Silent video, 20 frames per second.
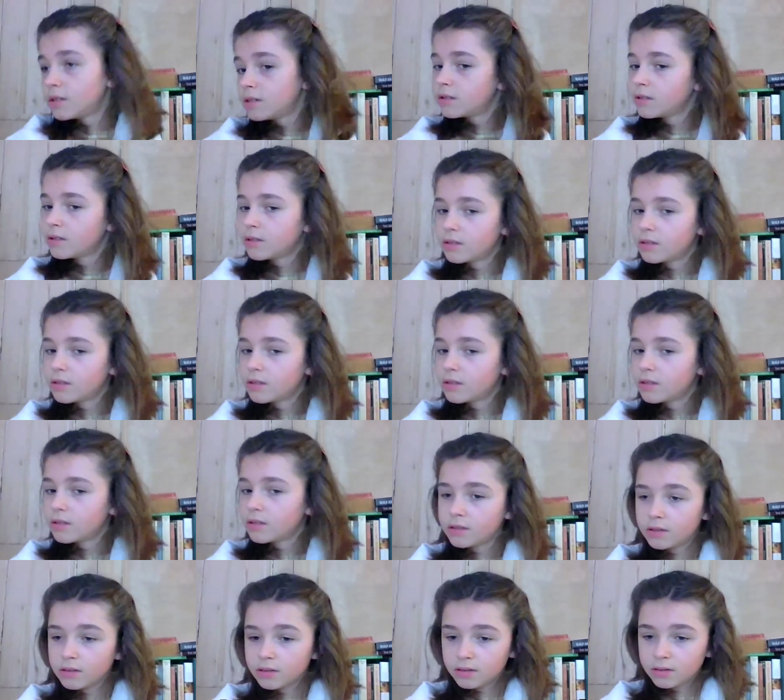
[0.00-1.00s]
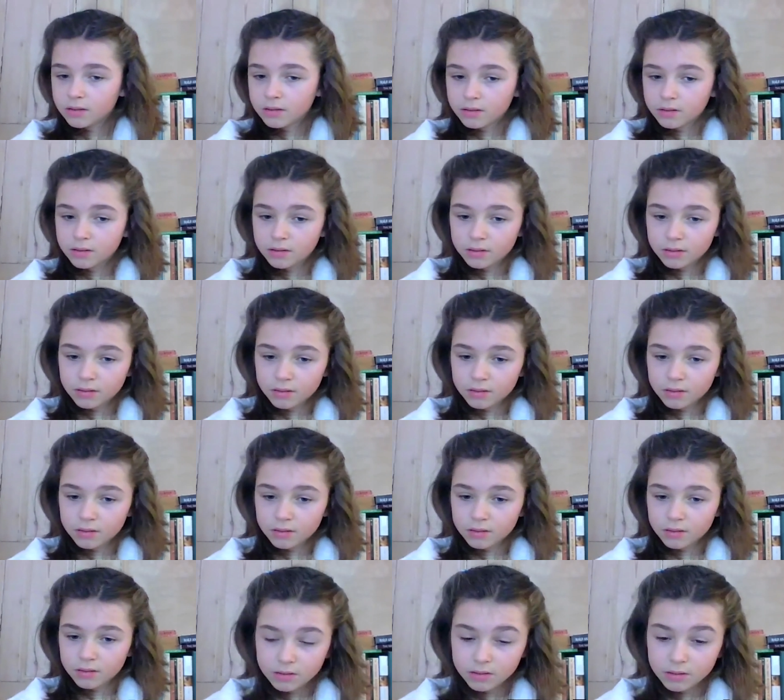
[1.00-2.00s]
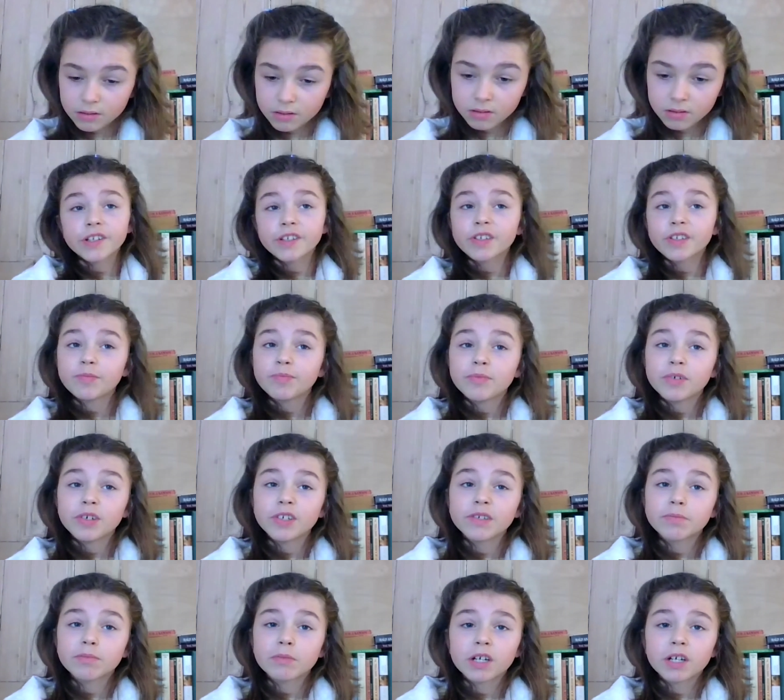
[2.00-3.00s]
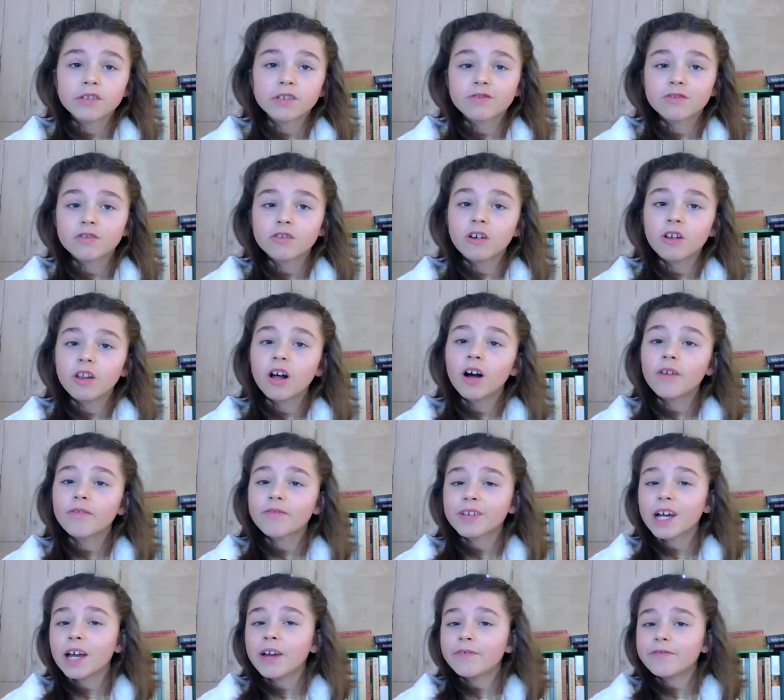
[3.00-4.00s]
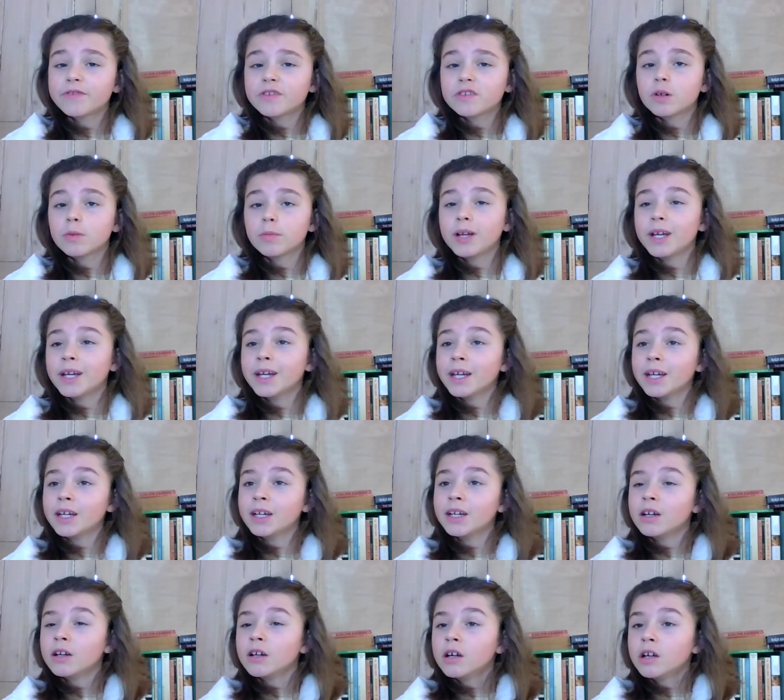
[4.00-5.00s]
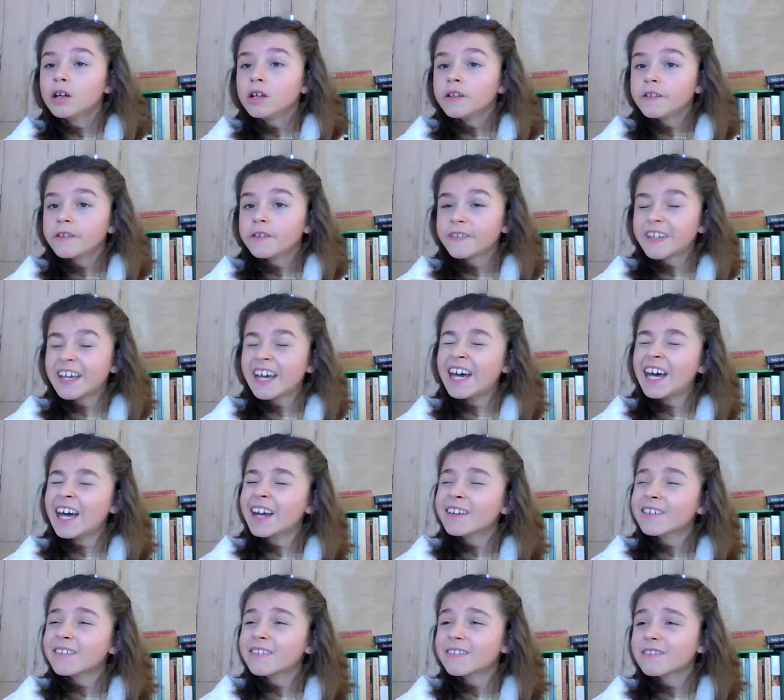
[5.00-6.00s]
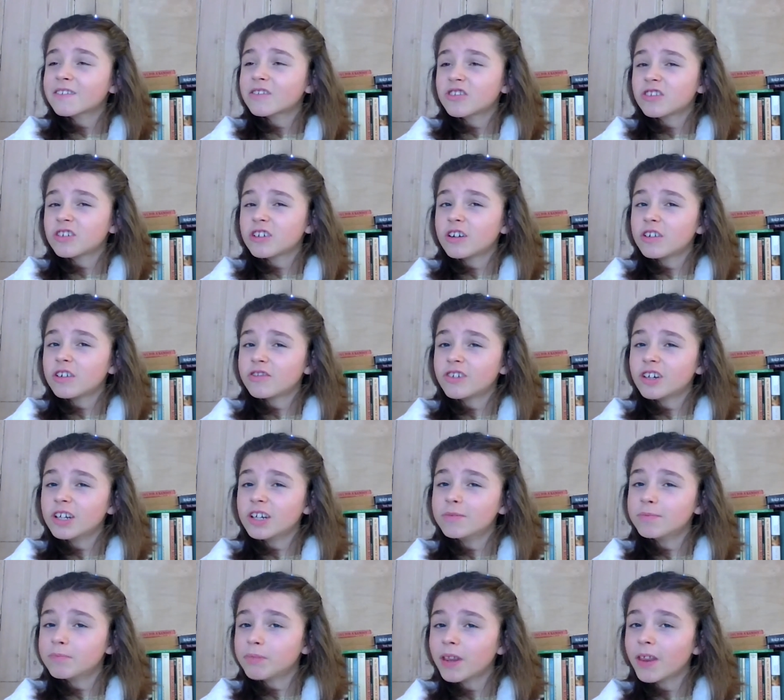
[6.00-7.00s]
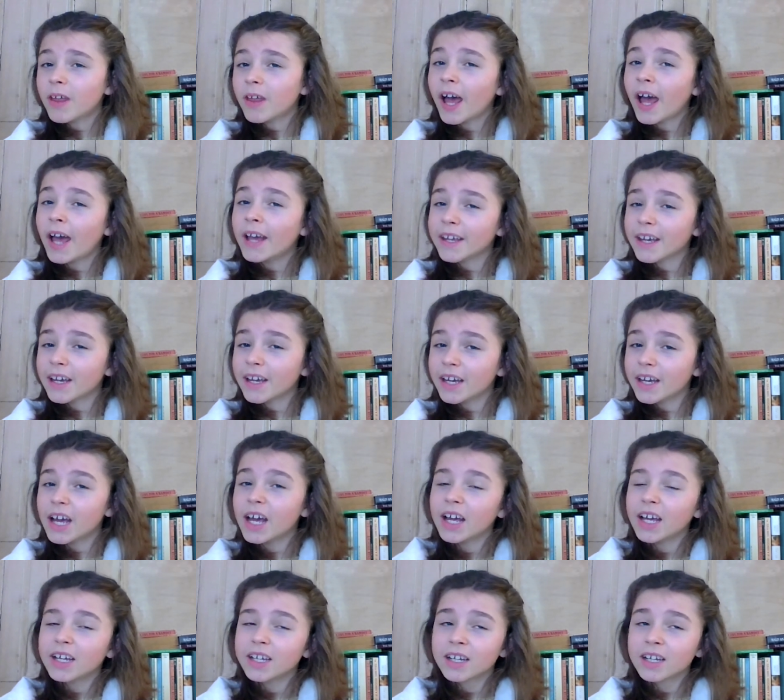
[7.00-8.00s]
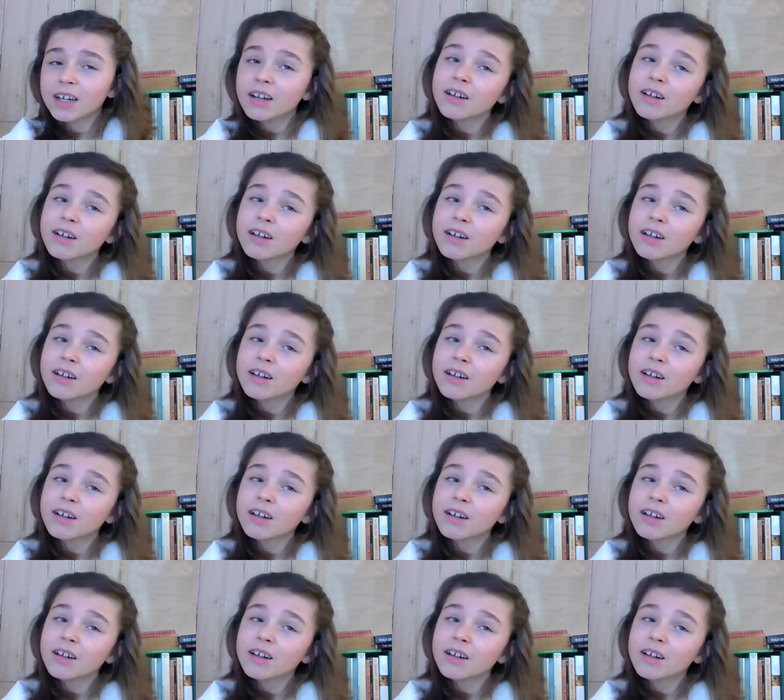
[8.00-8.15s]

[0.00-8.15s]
On the sixth day of Christmas, my true love gave to me six children playing.